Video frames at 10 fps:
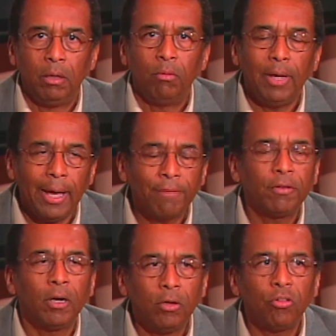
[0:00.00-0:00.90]
we have
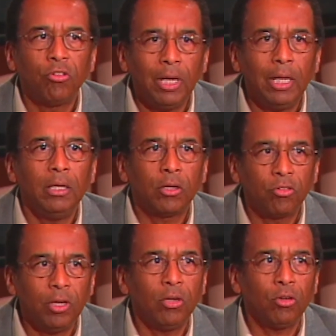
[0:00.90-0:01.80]
to understand the
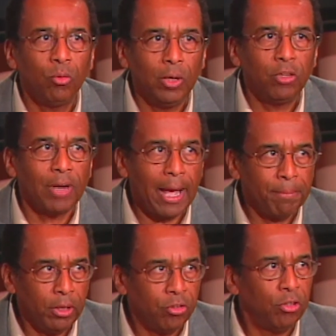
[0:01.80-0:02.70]
extent to which
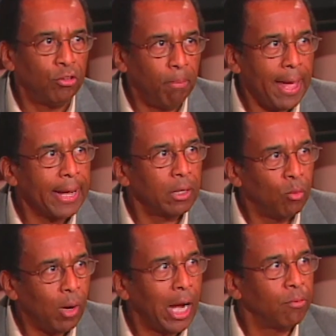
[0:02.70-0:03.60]
abolitionists, black and
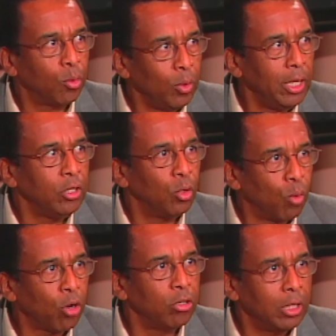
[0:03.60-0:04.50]
white, were willing to
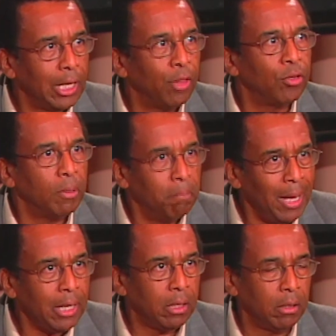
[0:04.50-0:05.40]
work together to
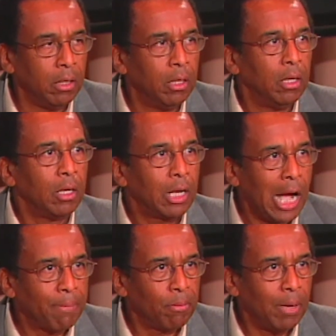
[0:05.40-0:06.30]
make
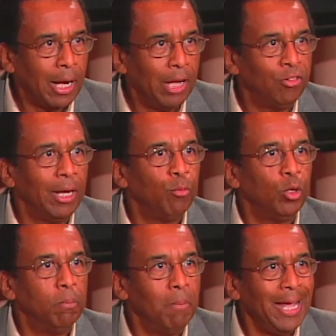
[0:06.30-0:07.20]
compromise that
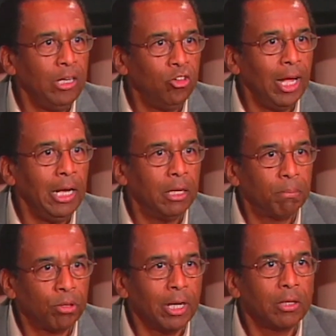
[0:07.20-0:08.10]
would maintain and
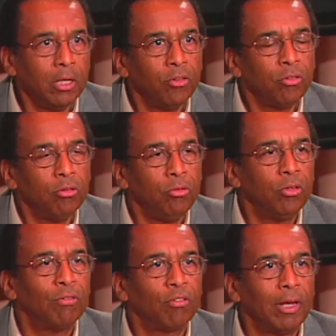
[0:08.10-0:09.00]
protect the institution
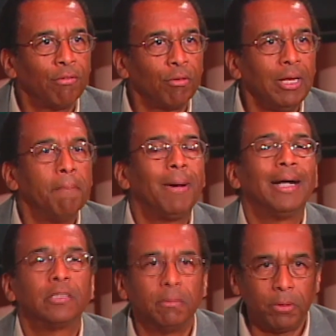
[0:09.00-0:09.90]
of slavery
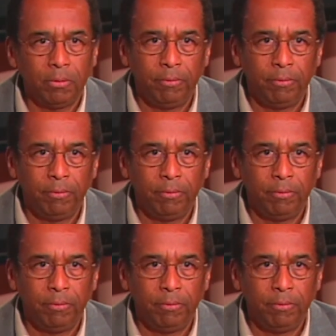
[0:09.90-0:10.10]
impossible.